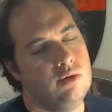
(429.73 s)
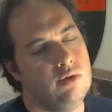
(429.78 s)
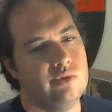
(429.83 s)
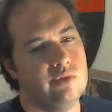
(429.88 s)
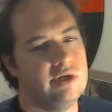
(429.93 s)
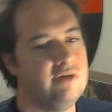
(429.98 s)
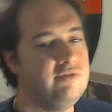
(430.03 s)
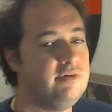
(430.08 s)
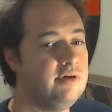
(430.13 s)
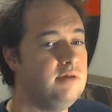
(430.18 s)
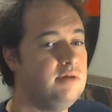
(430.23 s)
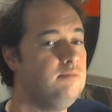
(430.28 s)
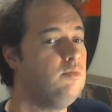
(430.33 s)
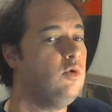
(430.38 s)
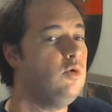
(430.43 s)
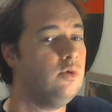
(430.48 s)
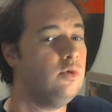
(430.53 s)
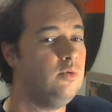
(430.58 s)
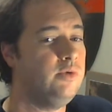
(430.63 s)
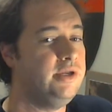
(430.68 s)
What I find
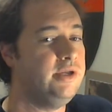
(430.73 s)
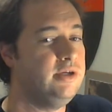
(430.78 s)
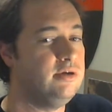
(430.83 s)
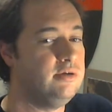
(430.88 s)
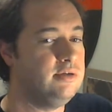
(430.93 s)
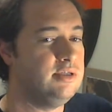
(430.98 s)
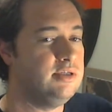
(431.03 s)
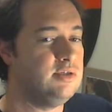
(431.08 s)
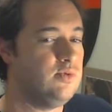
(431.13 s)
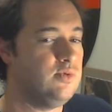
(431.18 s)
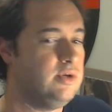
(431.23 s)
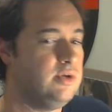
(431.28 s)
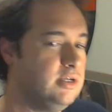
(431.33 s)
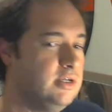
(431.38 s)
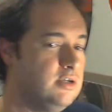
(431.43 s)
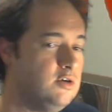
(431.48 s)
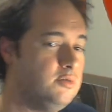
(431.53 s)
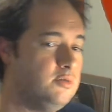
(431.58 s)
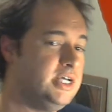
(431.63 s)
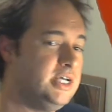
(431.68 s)
more weird is when I
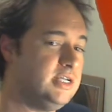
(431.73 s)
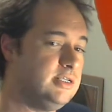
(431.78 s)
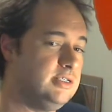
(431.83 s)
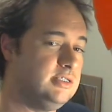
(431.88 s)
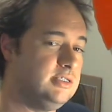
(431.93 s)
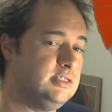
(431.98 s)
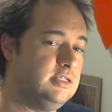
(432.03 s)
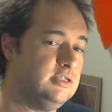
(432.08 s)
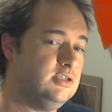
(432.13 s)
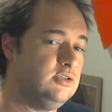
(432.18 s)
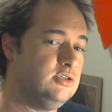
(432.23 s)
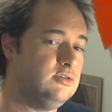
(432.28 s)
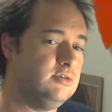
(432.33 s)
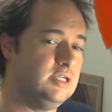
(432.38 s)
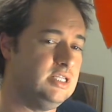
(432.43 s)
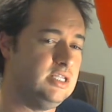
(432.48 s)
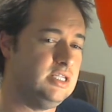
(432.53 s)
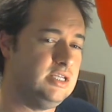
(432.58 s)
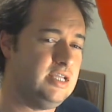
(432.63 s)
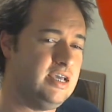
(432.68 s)
go back to
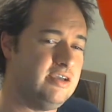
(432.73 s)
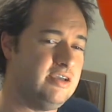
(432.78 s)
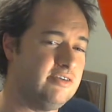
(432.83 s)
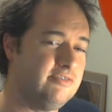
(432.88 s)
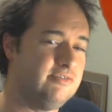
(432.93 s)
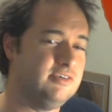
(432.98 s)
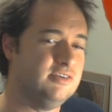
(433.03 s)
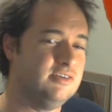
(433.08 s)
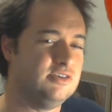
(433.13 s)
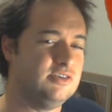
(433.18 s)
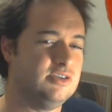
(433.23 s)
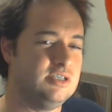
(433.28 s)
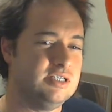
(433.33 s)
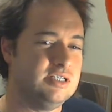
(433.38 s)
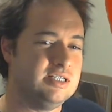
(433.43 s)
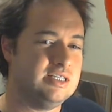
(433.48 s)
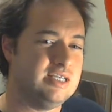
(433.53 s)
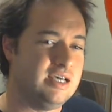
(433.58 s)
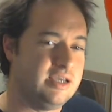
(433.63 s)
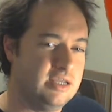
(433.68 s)
6-string, the neck feels
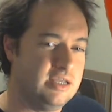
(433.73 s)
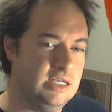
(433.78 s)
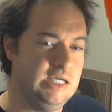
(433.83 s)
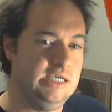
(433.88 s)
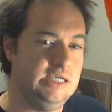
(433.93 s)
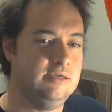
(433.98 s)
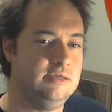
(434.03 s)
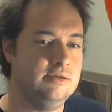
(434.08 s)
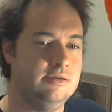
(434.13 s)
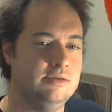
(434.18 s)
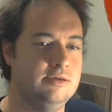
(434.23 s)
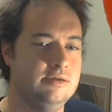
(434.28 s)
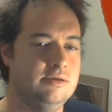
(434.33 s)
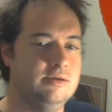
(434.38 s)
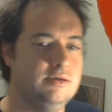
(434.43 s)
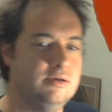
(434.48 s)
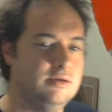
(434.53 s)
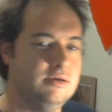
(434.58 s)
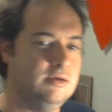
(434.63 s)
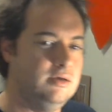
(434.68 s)
just tiny.
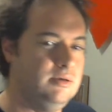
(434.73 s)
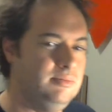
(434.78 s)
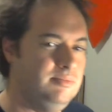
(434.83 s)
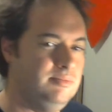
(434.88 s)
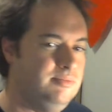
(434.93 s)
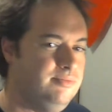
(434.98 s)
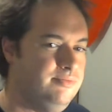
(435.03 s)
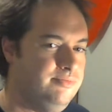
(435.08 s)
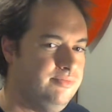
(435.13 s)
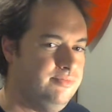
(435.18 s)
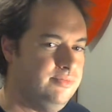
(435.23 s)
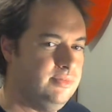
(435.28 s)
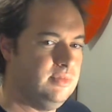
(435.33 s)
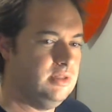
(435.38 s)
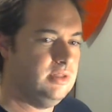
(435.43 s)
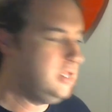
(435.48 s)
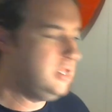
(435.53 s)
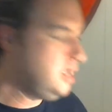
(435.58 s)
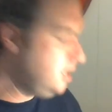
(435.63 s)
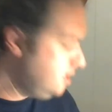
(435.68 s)
And
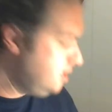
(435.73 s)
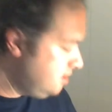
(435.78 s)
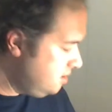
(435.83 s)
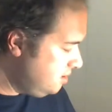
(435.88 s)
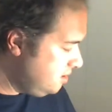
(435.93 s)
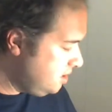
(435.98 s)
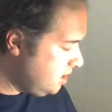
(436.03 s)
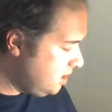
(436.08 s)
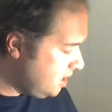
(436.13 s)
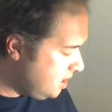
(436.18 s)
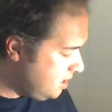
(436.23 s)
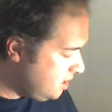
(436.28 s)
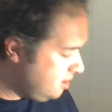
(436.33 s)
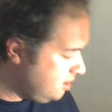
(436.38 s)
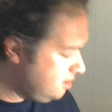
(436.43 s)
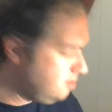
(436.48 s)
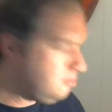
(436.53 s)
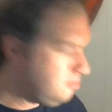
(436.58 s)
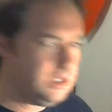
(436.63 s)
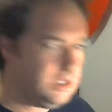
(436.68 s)
I
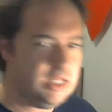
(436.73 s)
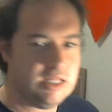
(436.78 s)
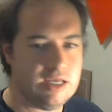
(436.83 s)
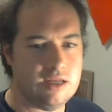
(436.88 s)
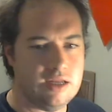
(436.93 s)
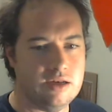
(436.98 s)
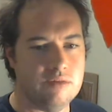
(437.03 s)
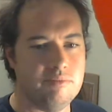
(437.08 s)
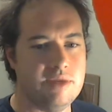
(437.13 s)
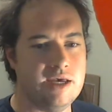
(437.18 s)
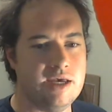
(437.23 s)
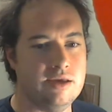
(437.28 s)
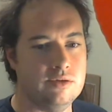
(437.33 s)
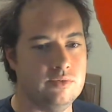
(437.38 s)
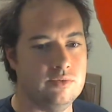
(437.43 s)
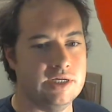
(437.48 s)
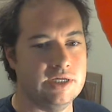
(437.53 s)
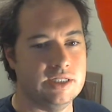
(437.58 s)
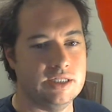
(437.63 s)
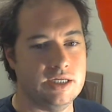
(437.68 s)
don't mean that in a bad
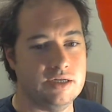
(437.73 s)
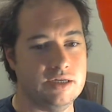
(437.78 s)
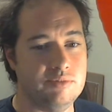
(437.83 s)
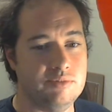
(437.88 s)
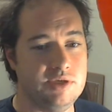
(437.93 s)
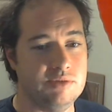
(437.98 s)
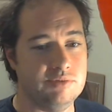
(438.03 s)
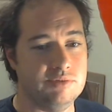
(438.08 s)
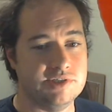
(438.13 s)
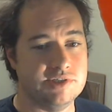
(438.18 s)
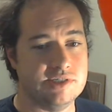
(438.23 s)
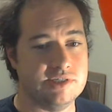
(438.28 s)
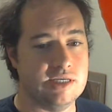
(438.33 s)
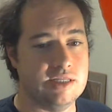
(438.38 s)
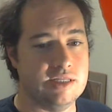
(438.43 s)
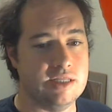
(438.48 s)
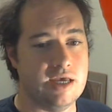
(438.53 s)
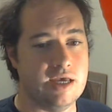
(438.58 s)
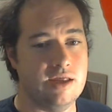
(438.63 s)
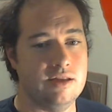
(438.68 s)
way. A lot of people
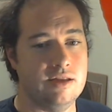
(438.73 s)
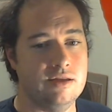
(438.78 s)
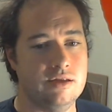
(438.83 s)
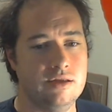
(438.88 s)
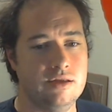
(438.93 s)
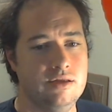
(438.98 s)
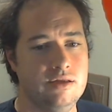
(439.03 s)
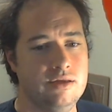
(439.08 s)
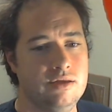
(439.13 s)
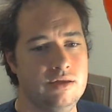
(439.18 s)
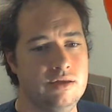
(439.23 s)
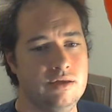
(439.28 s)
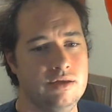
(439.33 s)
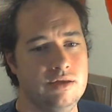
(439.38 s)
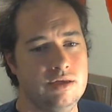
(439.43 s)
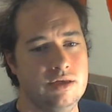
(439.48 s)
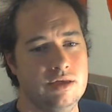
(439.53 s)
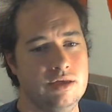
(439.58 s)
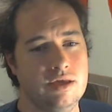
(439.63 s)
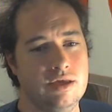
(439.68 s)
say that,
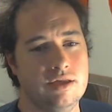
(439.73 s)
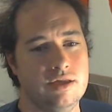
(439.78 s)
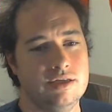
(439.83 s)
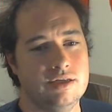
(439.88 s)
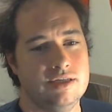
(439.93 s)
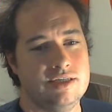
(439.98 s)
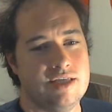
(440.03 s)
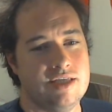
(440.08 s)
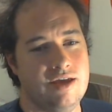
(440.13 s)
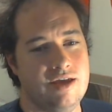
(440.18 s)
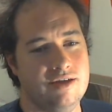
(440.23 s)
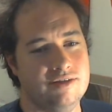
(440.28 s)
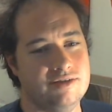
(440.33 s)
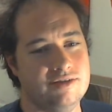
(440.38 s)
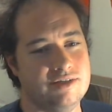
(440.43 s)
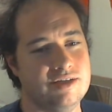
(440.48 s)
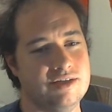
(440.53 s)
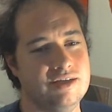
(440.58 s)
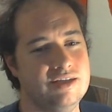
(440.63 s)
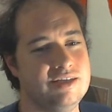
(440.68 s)
and it
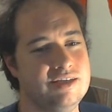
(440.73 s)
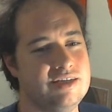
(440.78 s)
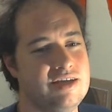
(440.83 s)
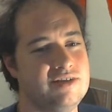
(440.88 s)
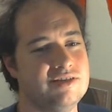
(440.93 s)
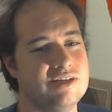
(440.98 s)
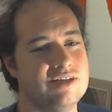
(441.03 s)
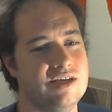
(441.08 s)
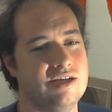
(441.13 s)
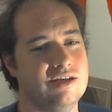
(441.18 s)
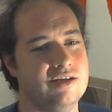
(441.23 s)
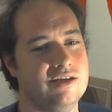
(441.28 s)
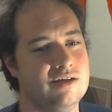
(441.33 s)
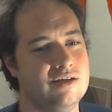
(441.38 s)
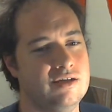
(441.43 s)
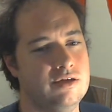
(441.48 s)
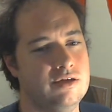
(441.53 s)
sounds kind